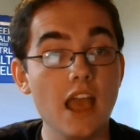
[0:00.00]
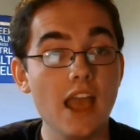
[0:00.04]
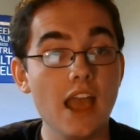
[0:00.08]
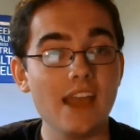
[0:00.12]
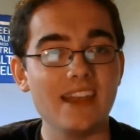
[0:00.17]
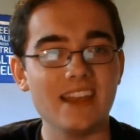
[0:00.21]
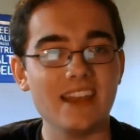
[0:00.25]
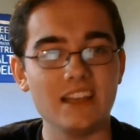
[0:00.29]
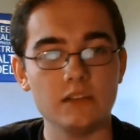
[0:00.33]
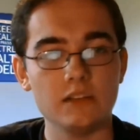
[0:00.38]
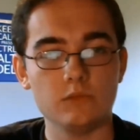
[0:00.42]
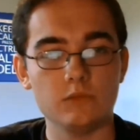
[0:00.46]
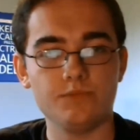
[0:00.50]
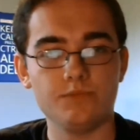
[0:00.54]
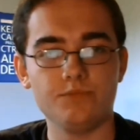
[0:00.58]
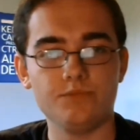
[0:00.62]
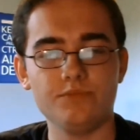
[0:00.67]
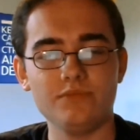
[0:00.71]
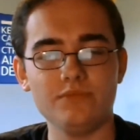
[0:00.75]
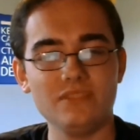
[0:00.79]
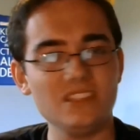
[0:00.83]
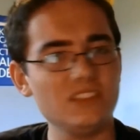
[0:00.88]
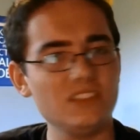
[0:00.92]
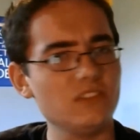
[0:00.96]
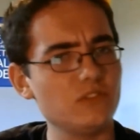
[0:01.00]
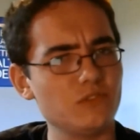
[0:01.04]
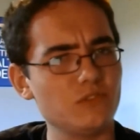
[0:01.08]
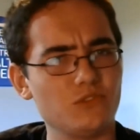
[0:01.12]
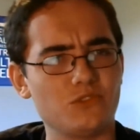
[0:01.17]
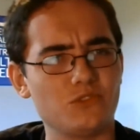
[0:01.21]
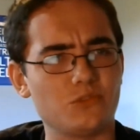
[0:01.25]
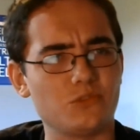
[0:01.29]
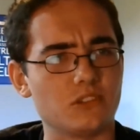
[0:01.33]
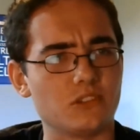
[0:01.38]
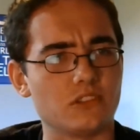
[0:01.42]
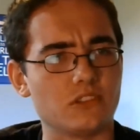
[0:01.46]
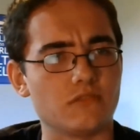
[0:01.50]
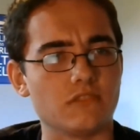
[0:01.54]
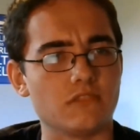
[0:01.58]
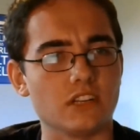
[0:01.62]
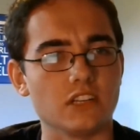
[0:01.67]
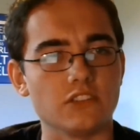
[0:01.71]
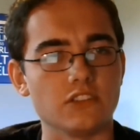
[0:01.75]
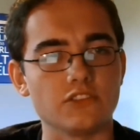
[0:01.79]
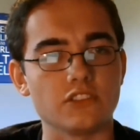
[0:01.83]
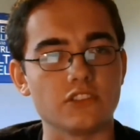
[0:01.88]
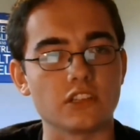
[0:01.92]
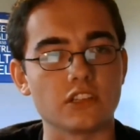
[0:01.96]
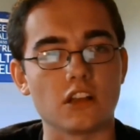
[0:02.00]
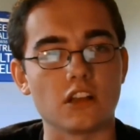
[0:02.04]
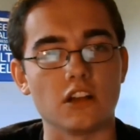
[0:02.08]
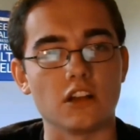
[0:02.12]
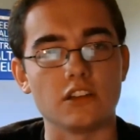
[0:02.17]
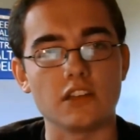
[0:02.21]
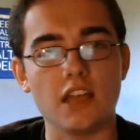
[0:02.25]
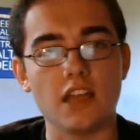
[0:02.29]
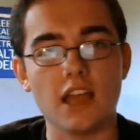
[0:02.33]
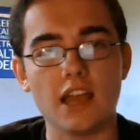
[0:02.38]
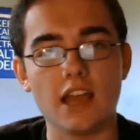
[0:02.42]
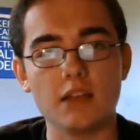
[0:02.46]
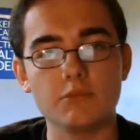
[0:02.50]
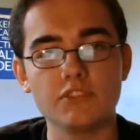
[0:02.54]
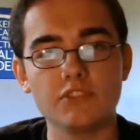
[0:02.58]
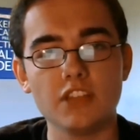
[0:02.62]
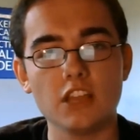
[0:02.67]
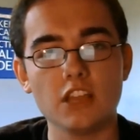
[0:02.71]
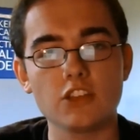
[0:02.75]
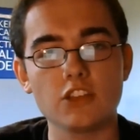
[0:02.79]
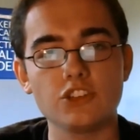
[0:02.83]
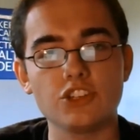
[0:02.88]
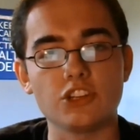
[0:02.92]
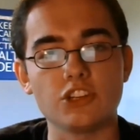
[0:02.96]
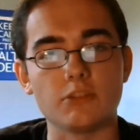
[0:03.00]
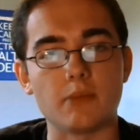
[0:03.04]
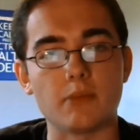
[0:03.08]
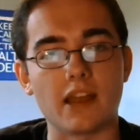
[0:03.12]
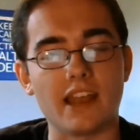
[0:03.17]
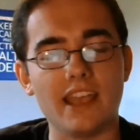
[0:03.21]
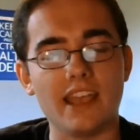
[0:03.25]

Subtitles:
Now, this is also another really interesting card, and I'm saying unsure about it.